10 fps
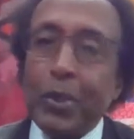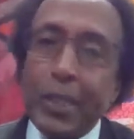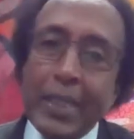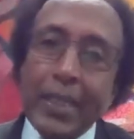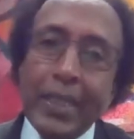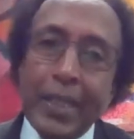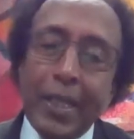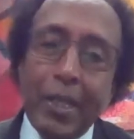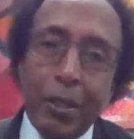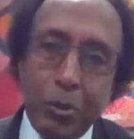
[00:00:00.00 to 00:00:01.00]
who are legally
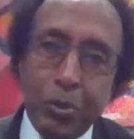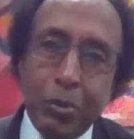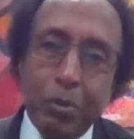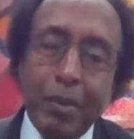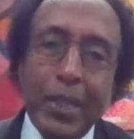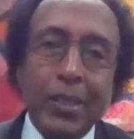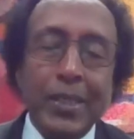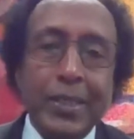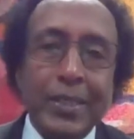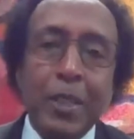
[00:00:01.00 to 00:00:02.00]
allowed to
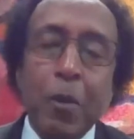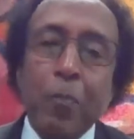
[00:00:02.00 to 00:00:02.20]
manage this.